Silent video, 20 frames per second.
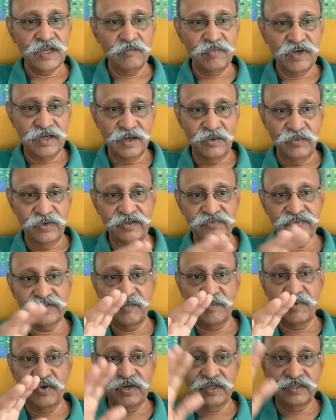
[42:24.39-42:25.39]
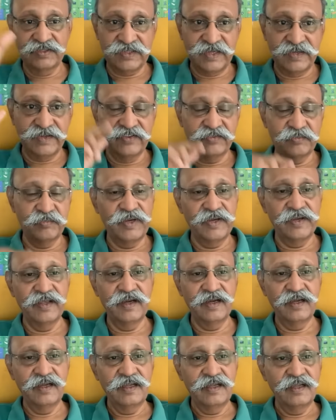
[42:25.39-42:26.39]
but now it has come out in Chinese
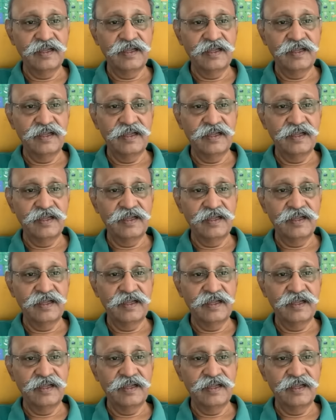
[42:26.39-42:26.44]
media